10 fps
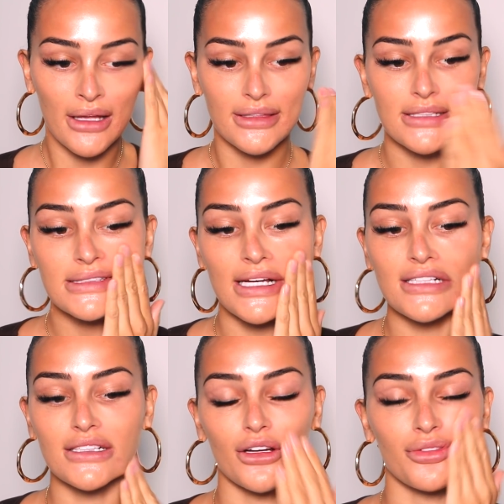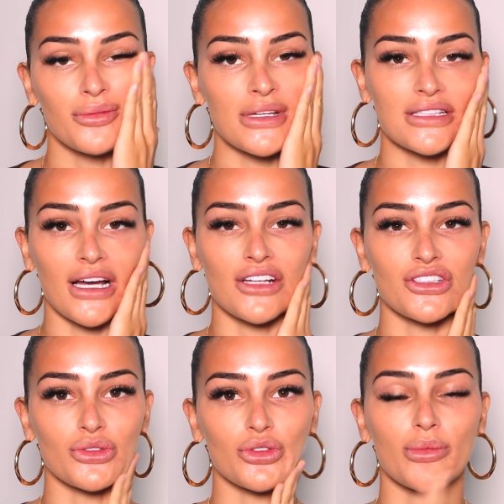This takes a lot for me to
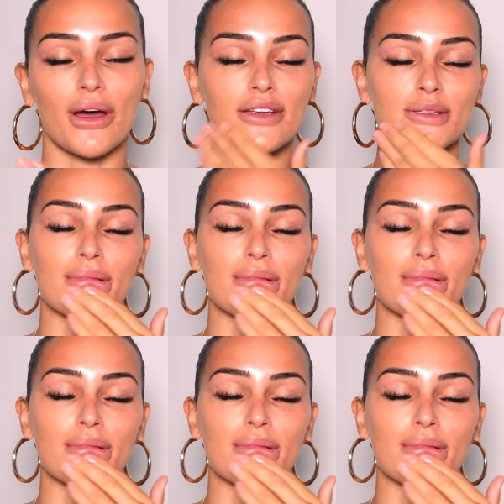actually talk about this,